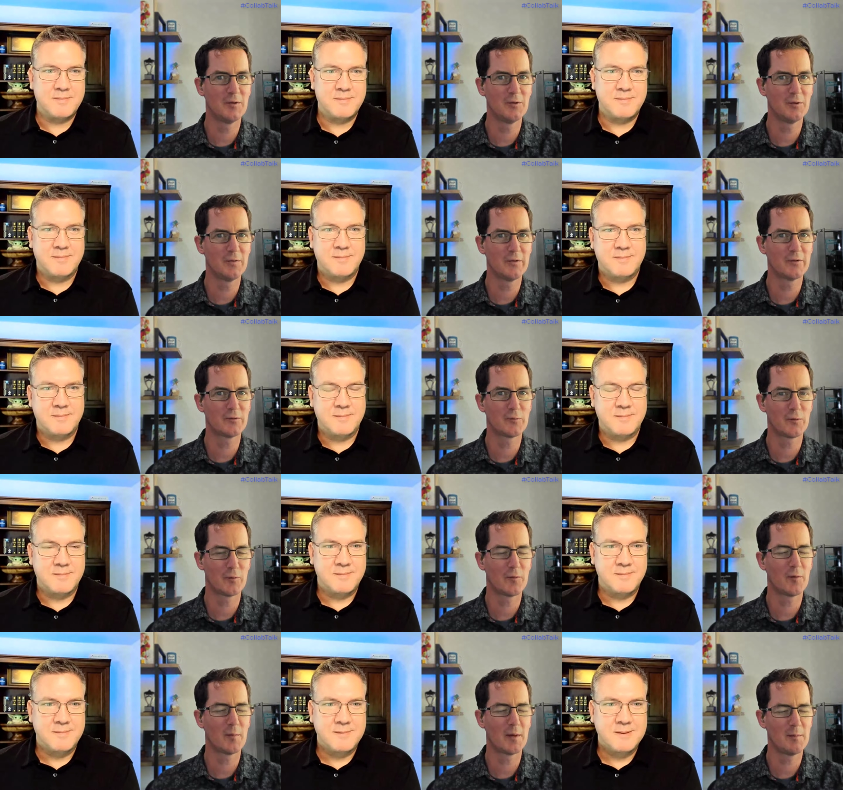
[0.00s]
Speaker 1: you've been doing this
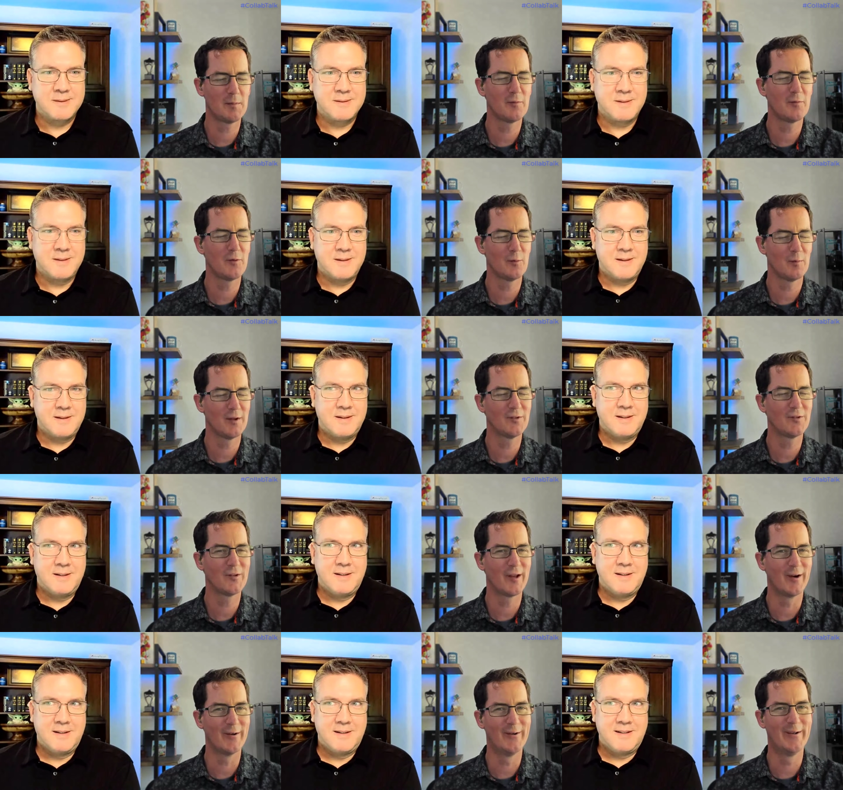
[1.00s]
for, for maybe a few
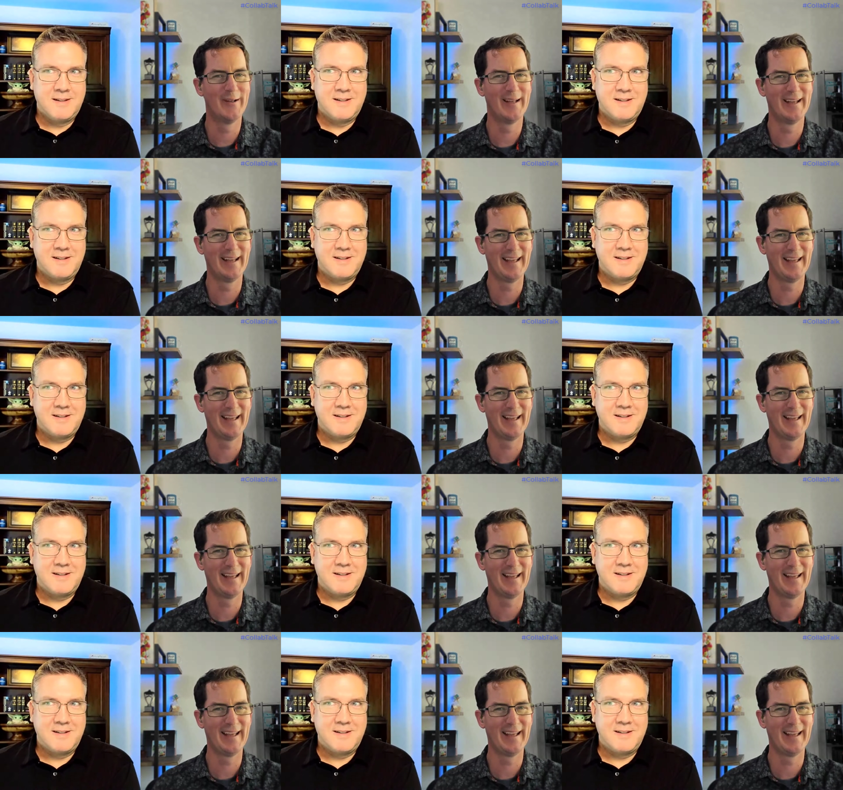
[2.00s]
months now,